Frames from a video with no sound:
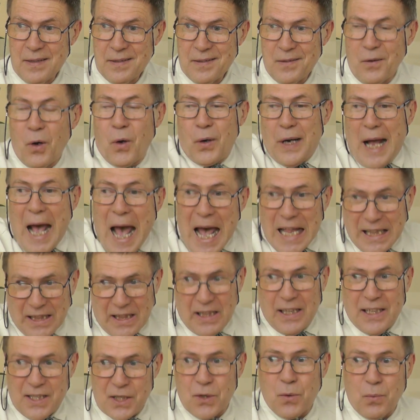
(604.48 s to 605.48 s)
or at
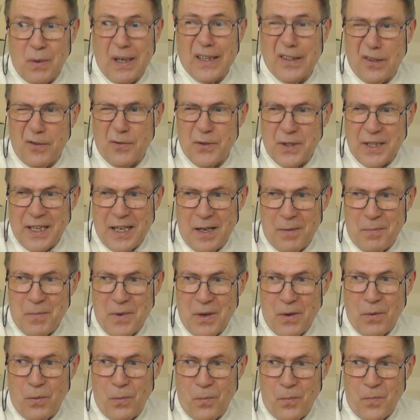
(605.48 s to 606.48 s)
least one of
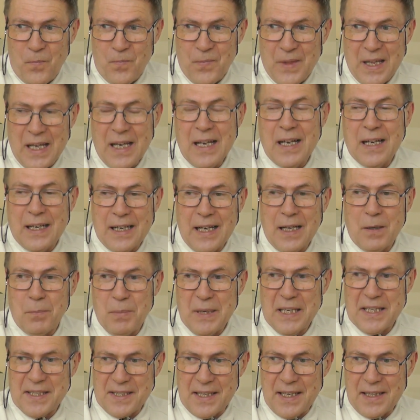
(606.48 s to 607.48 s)
them, can
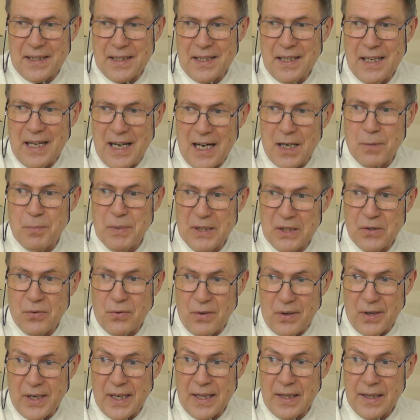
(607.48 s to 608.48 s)
be set
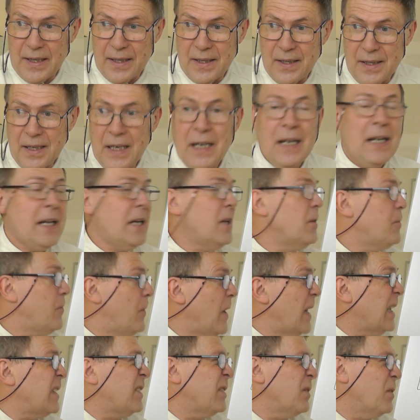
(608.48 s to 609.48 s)
arbitrarily. In
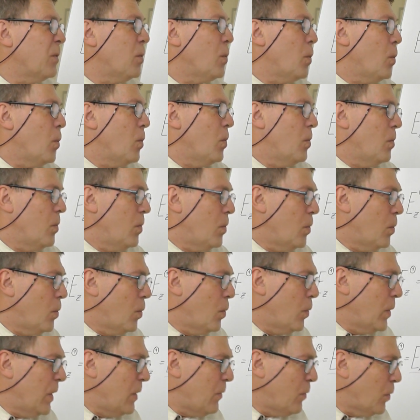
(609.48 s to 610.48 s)
fact,
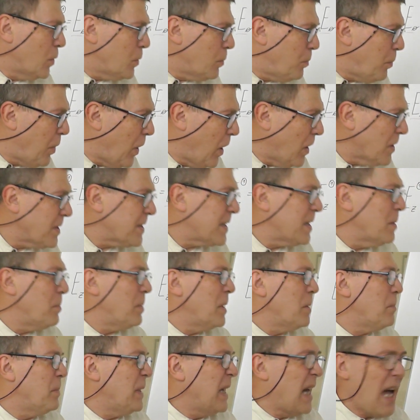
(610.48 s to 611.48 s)
we would
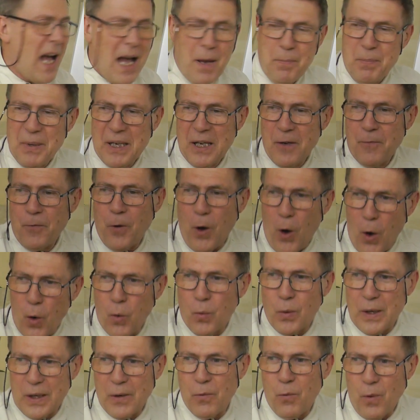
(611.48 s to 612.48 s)
possibly be happy if
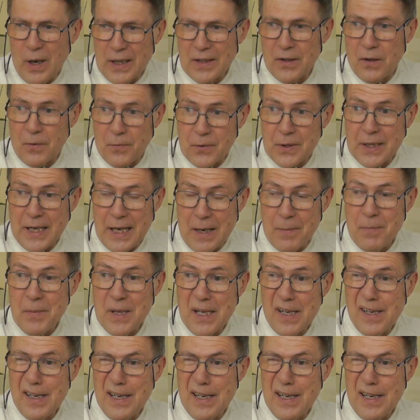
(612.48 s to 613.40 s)
only one of them